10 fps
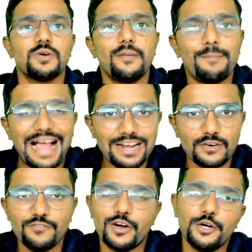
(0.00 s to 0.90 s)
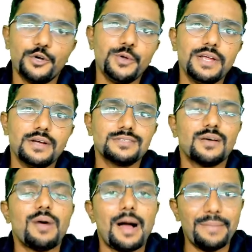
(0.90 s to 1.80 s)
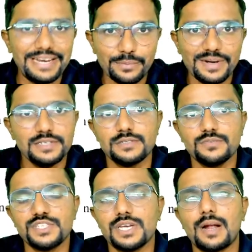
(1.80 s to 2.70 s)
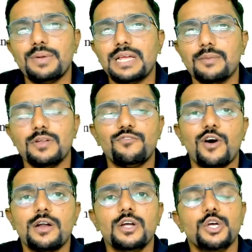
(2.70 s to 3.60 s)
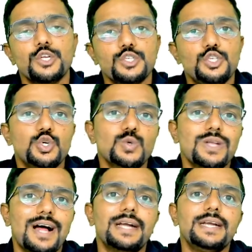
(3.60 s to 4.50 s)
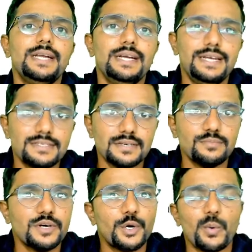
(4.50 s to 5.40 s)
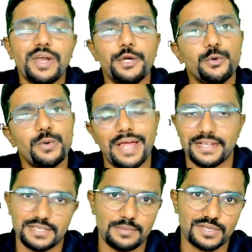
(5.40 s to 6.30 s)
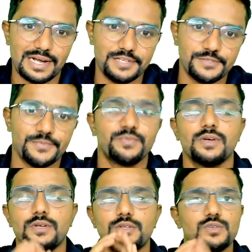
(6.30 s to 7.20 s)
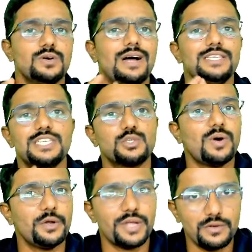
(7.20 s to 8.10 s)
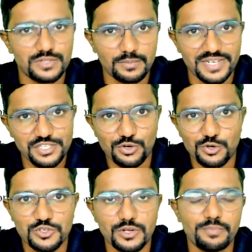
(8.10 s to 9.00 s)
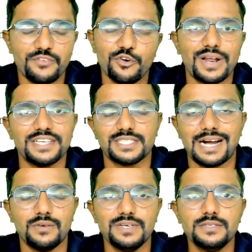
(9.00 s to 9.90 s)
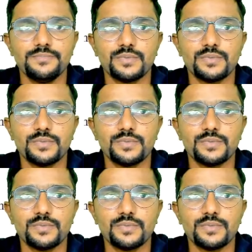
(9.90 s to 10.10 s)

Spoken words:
I'm back for doing some amendments which are applicable for June and December 22 exams, guys. So I just want to give some disclosure before I start with.